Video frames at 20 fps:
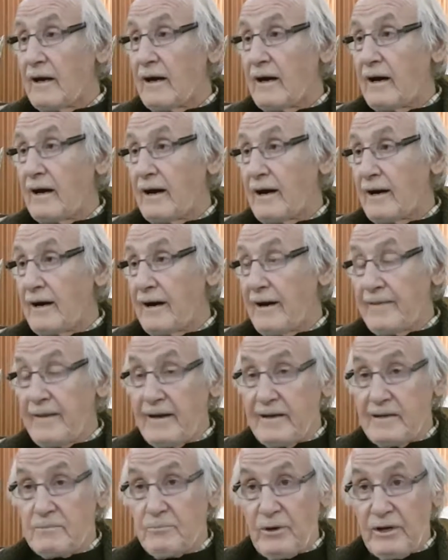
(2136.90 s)
And
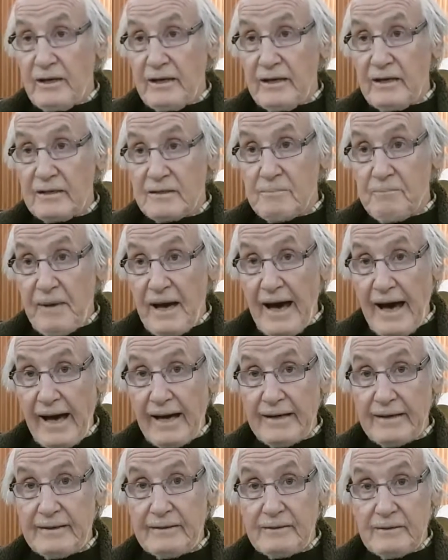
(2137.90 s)
then he's bringing us
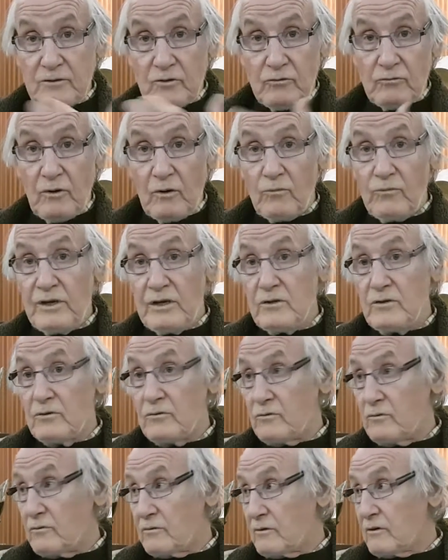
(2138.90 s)
back to a
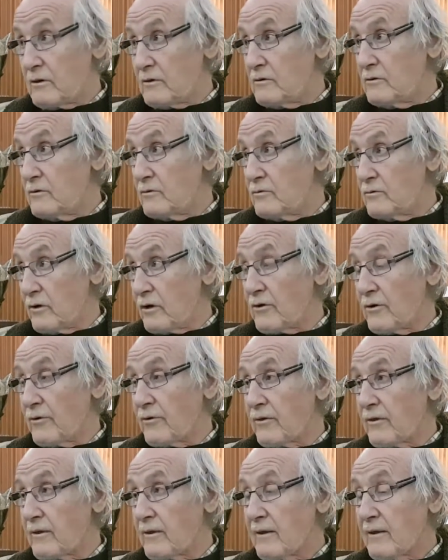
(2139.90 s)
renewed new
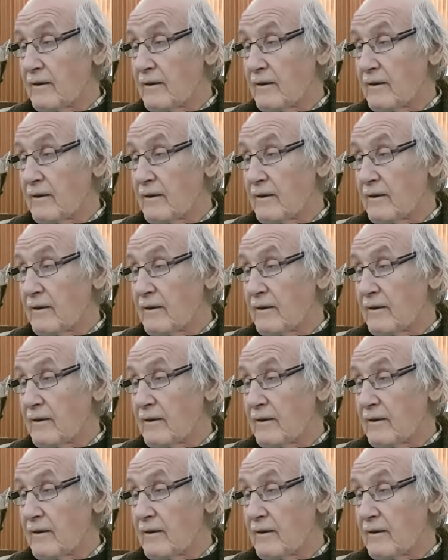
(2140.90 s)
earth.